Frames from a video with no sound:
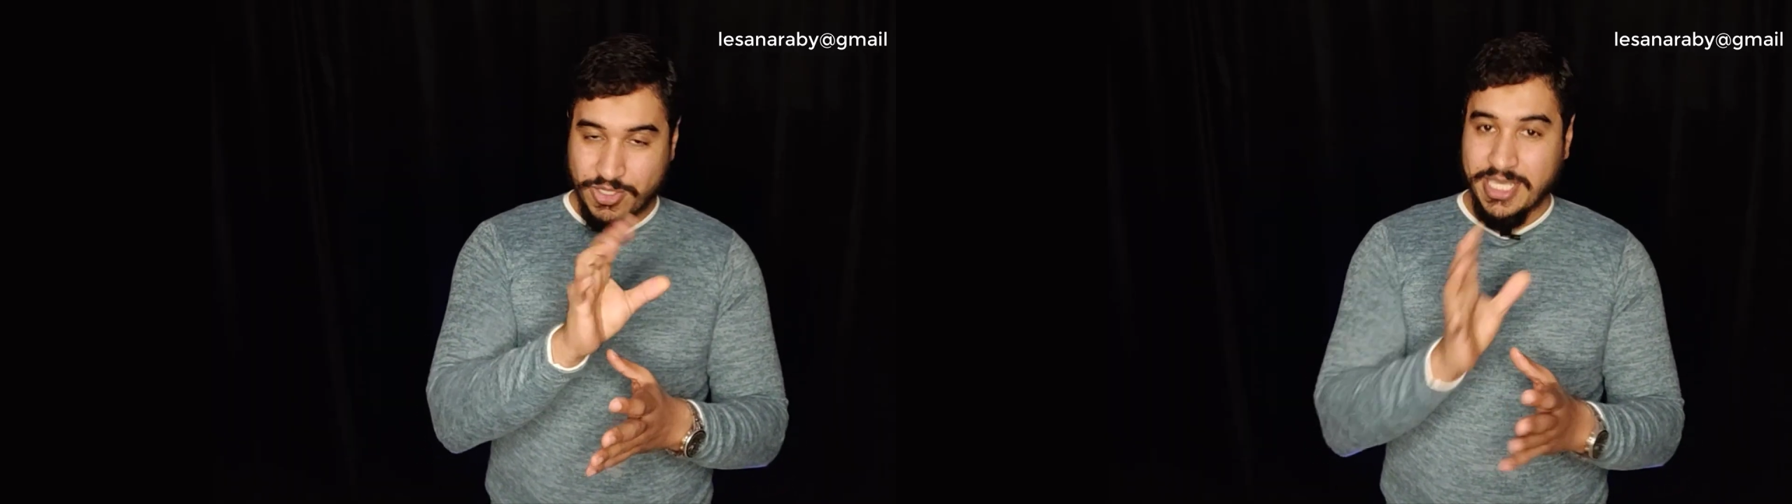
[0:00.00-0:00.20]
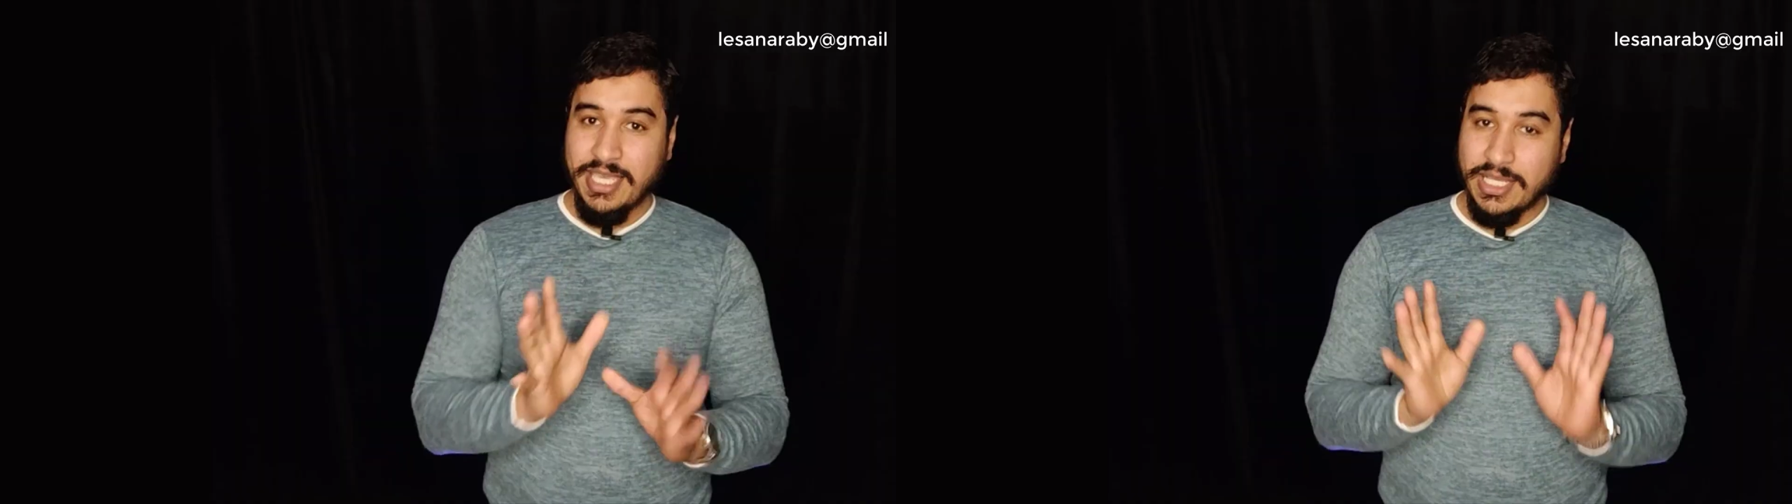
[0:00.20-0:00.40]

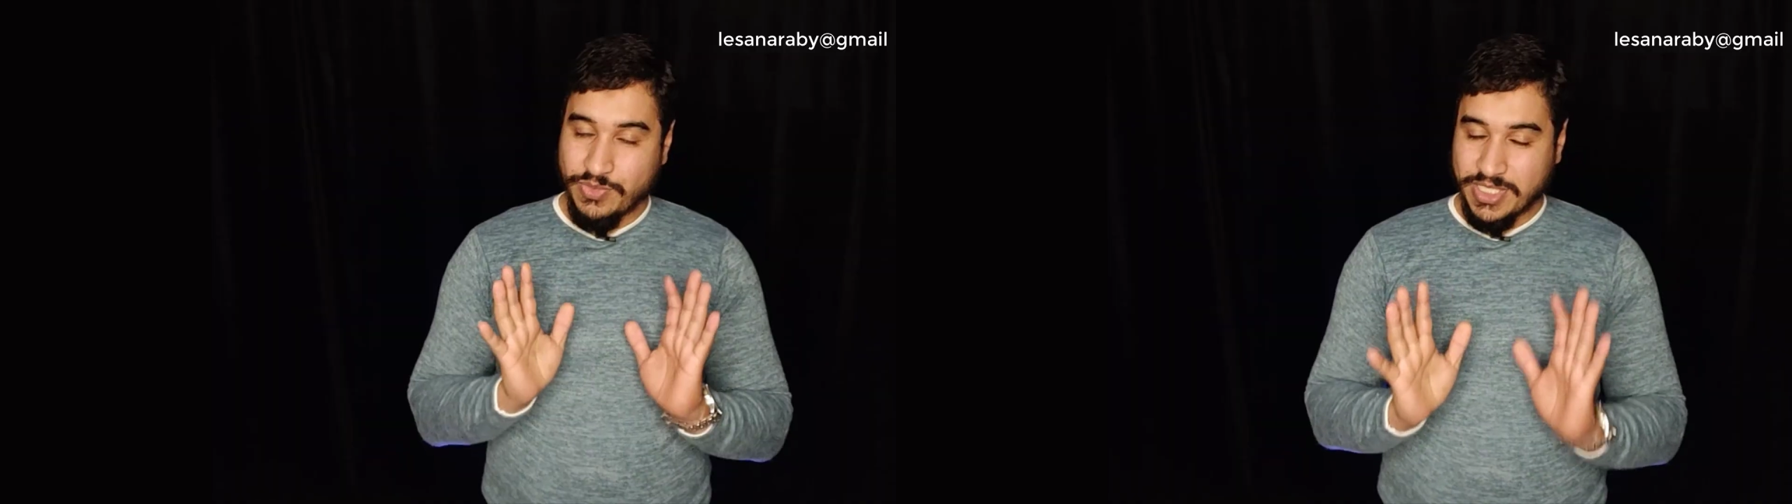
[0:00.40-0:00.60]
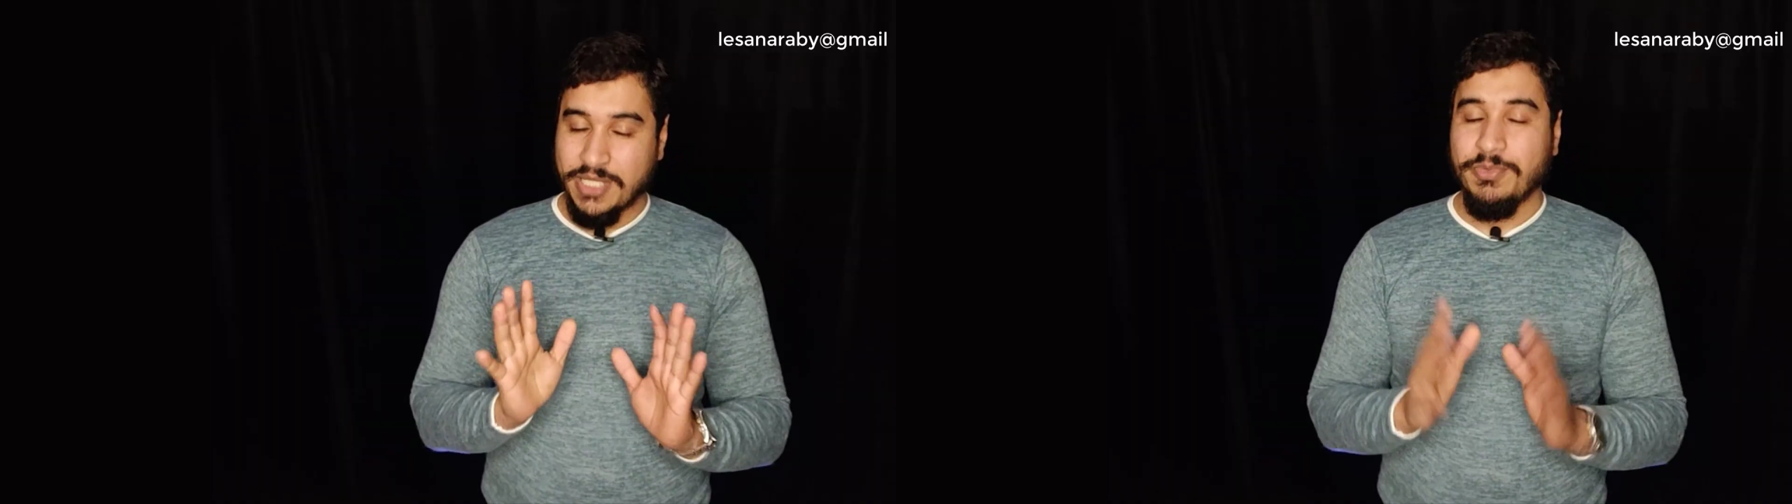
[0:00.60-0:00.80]
okay,
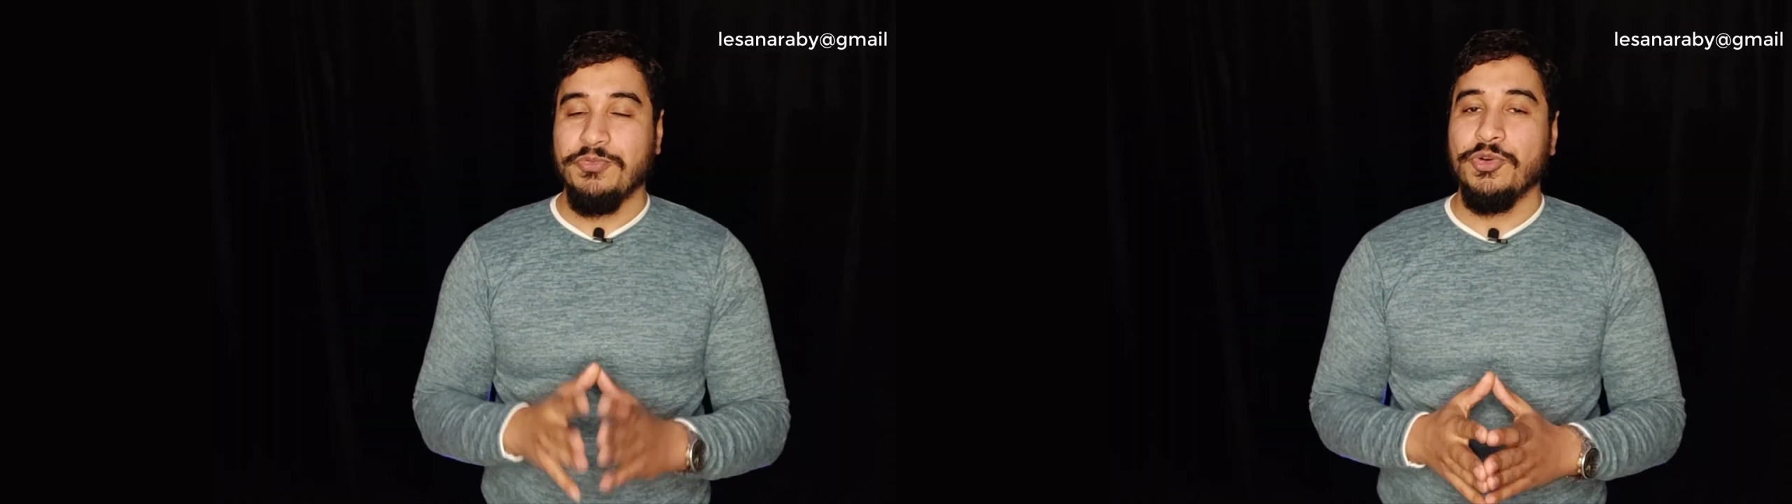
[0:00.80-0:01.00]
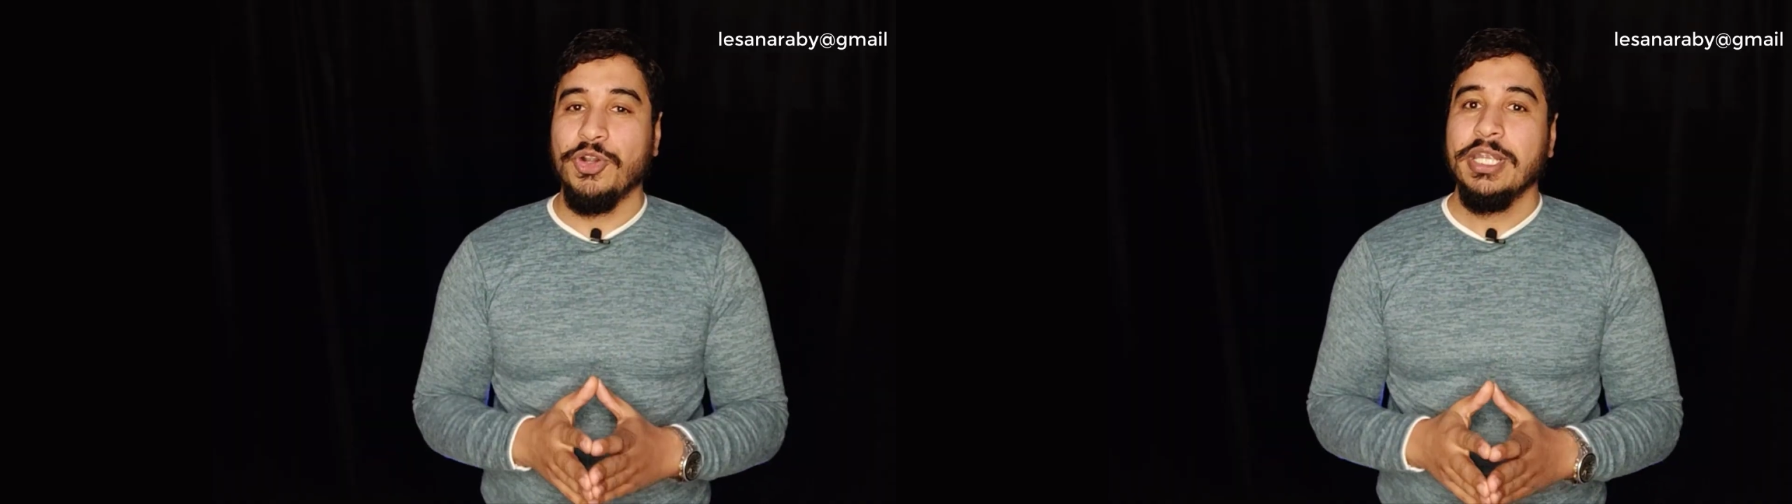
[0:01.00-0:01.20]
as we said
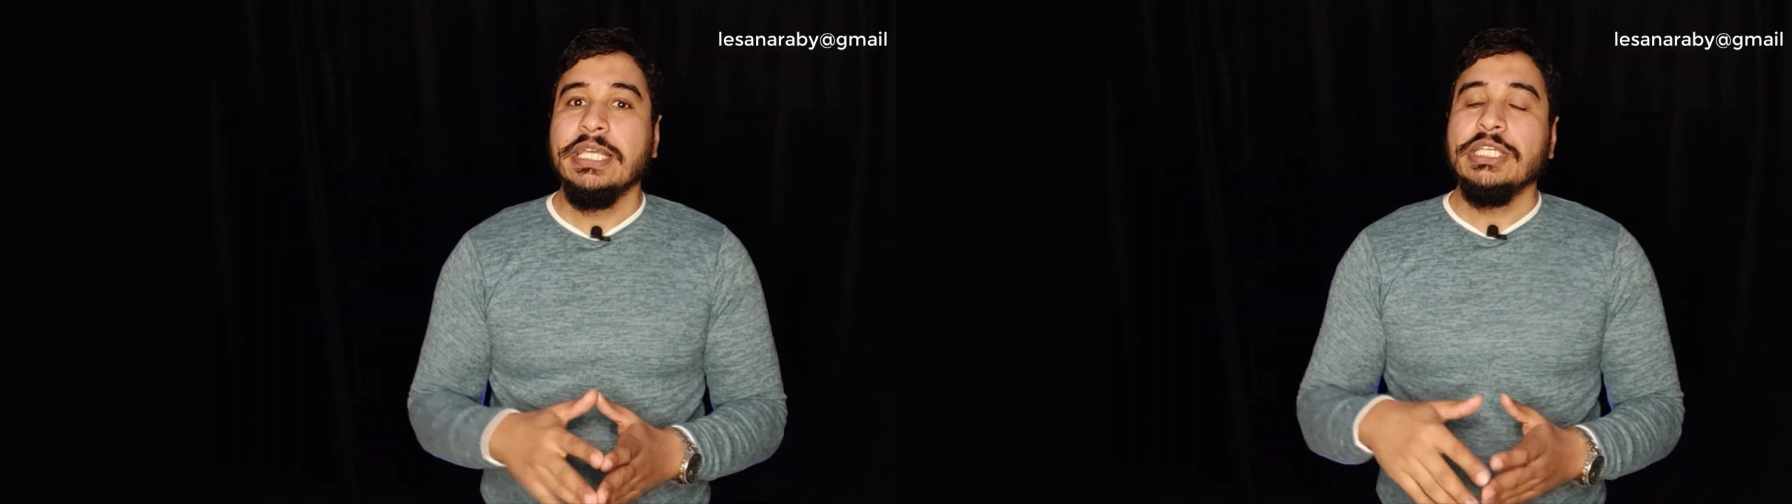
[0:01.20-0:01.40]
before,